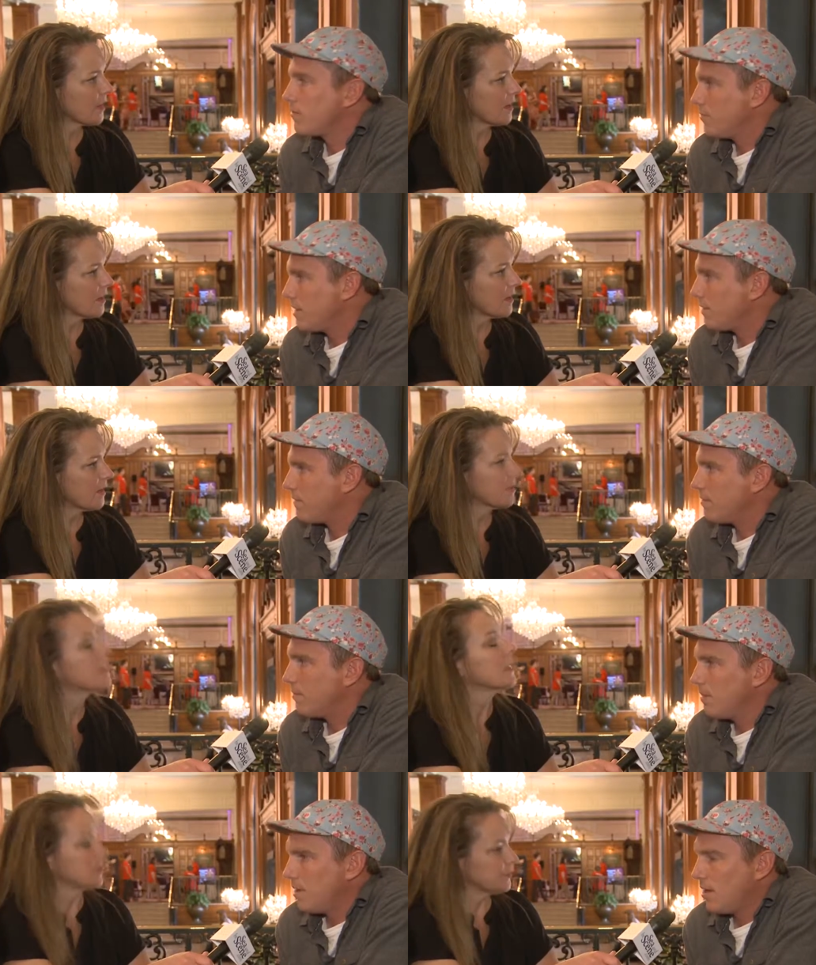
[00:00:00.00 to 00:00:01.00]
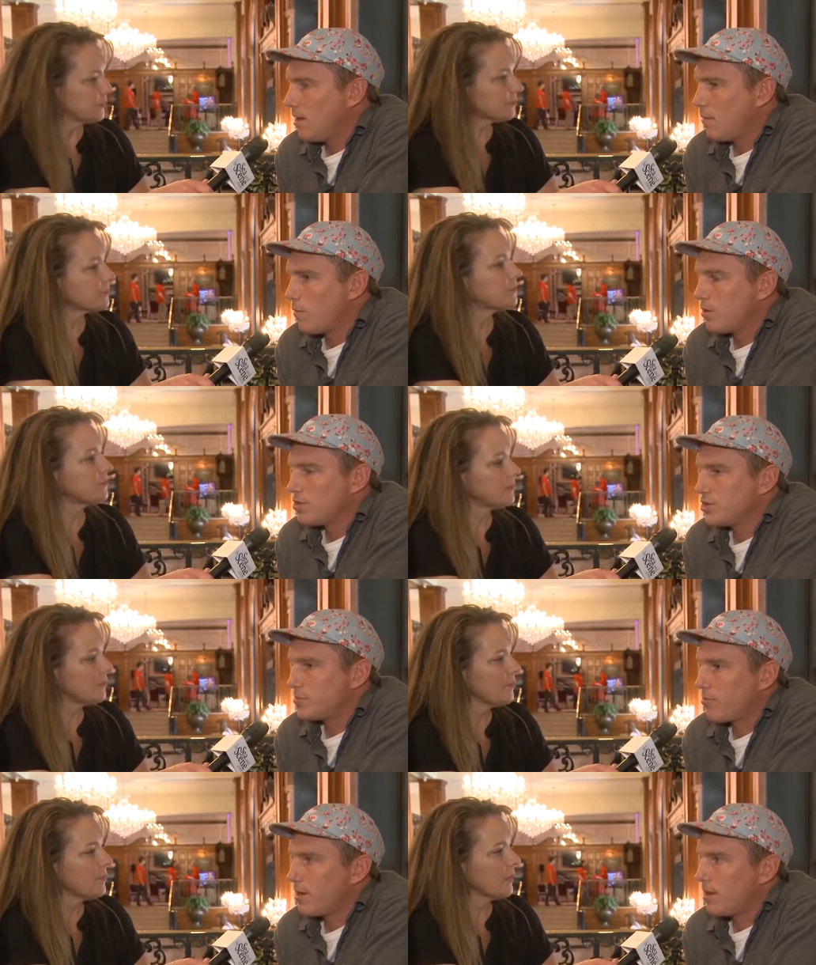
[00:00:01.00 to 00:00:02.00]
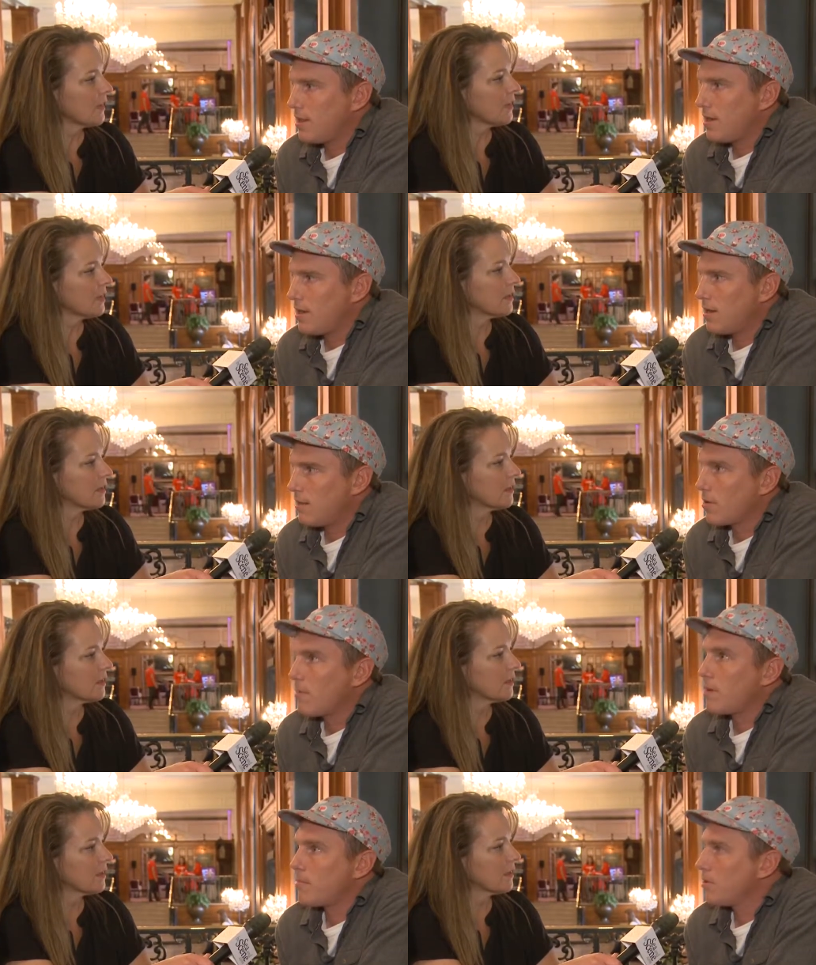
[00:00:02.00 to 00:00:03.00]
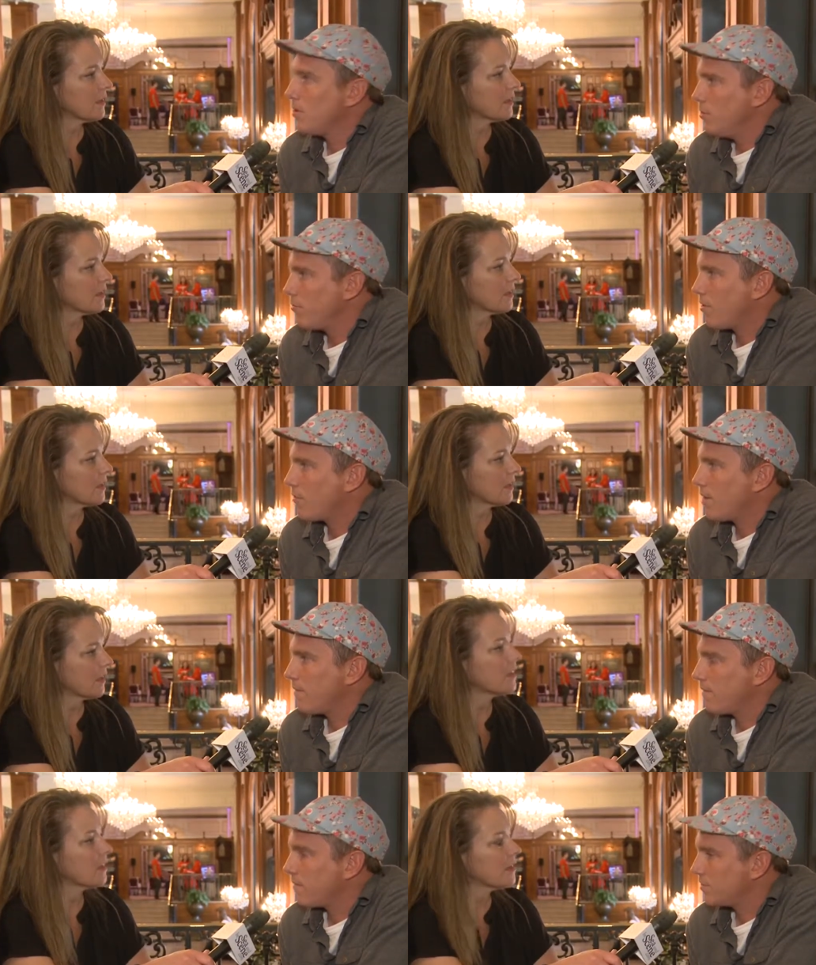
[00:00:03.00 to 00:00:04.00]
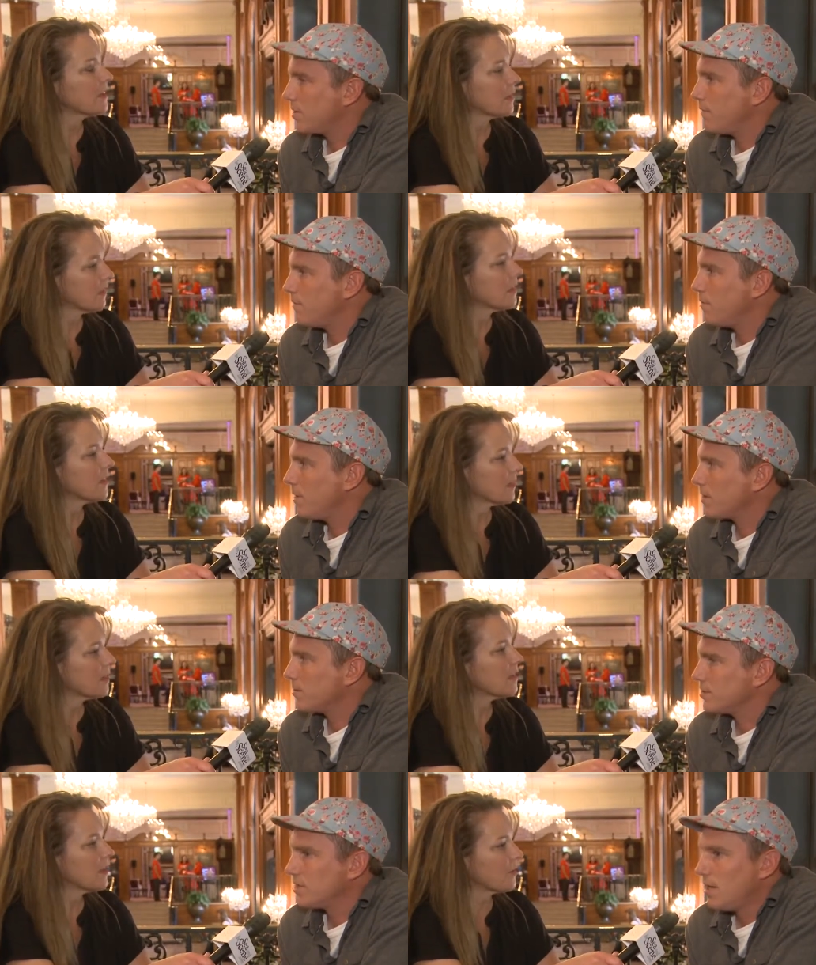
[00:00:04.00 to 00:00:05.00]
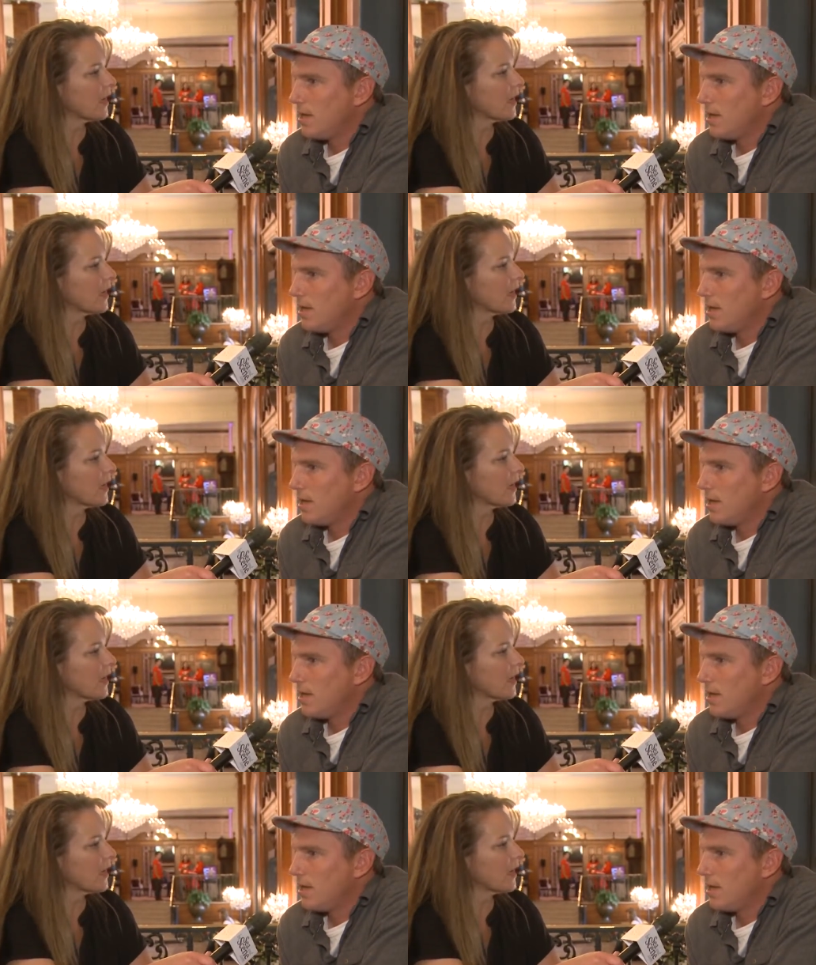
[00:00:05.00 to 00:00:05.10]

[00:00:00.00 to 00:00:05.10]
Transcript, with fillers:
Speaker 1: through Telefilm, and word just spread that uh, they were coming up with a new program for first-time filmmakers,